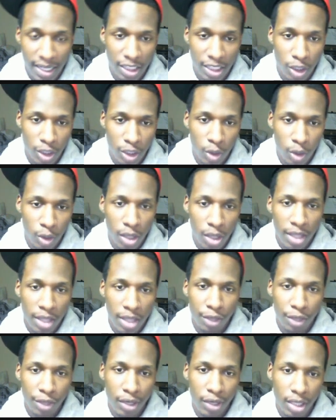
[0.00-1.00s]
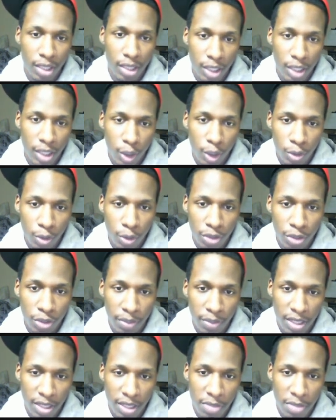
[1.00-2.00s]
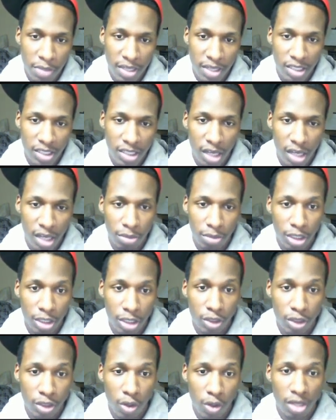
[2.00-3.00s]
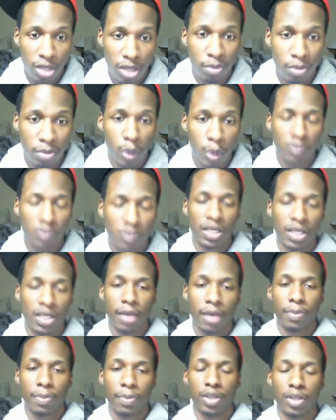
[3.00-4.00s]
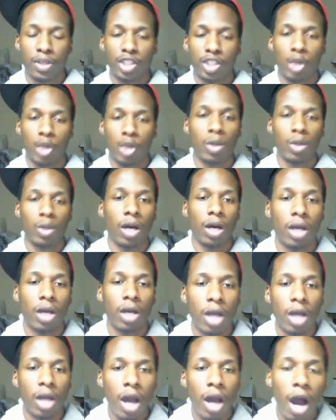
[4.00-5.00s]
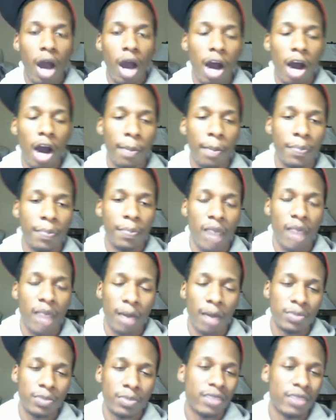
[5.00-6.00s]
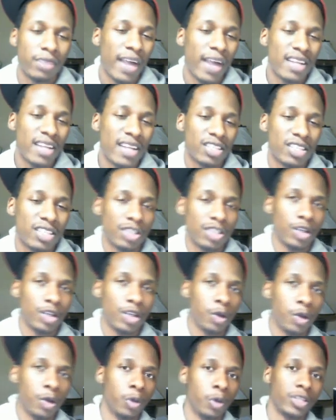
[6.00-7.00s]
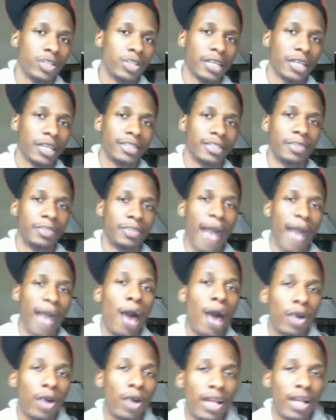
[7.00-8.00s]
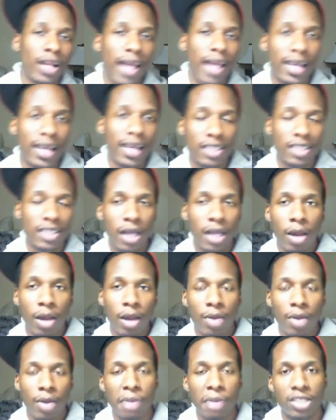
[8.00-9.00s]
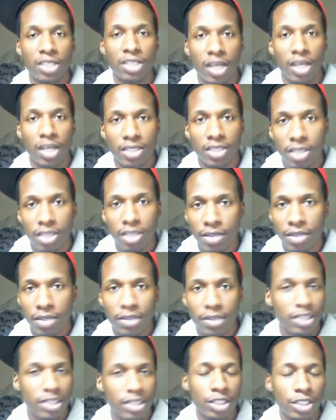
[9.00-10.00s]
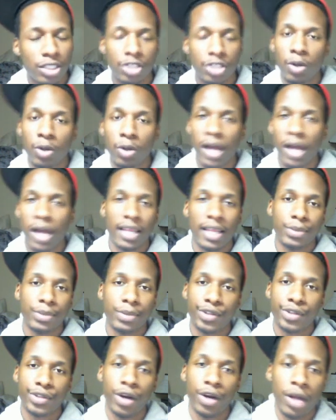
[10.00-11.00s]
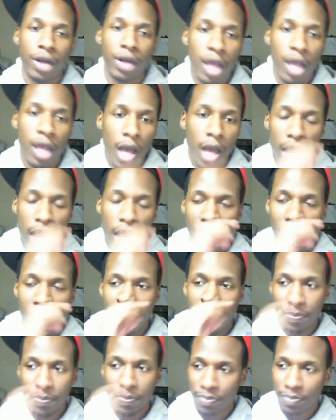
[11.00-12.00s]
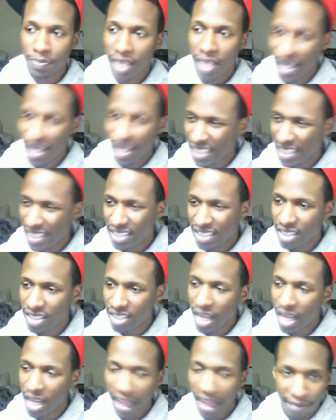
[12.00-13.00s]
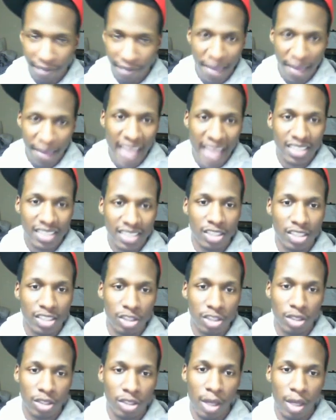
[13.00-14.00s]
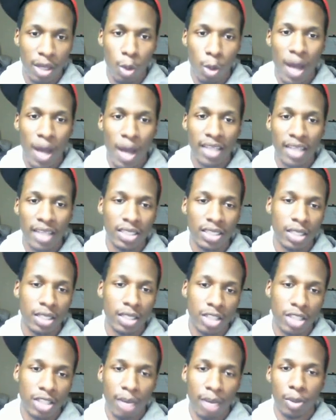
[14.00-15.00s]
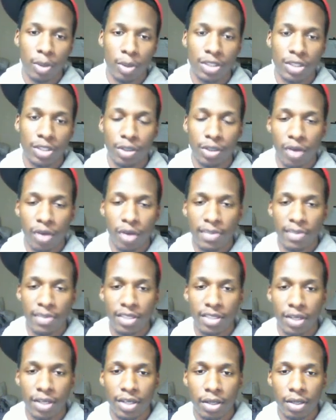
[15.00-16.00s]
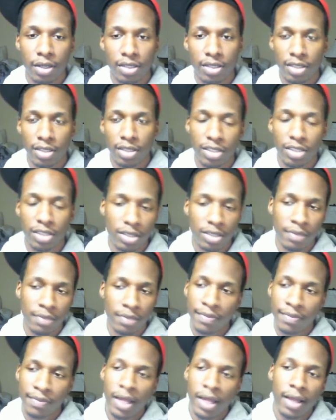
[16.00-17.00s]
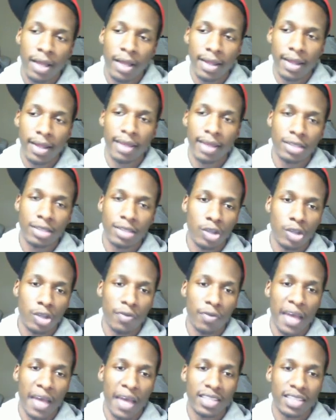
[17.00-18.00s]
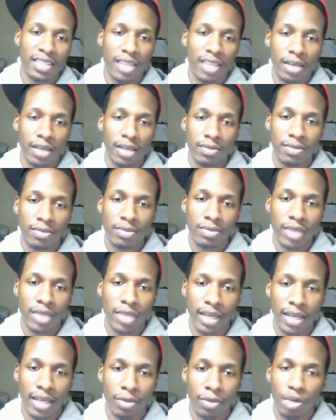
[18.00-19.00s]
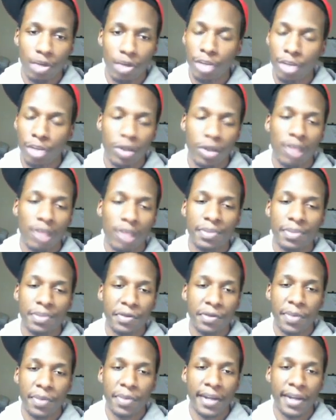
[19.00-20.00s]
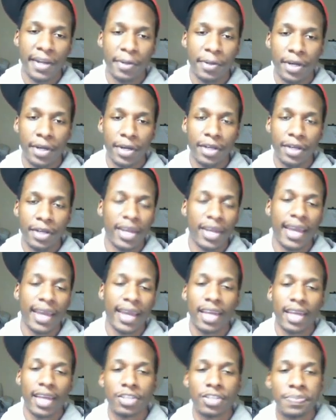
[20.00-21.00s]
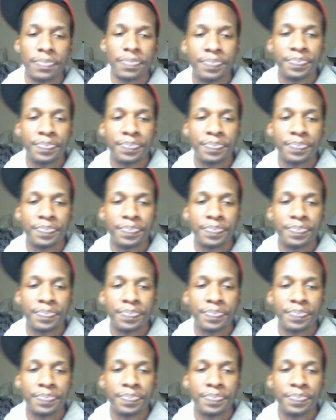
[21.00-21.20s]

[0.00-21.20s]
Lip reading: so, theoretically, who would you pick to be the champ judged on their moveset persona? I'll divide this in two sections. Power class, probably John Cena, because he's just so goddamn strong. And then like fast and skill wise, either John Morrison or Rey Mysterio, because they're just like so fast that they can really pull off a move from anywhere. You can't catch them.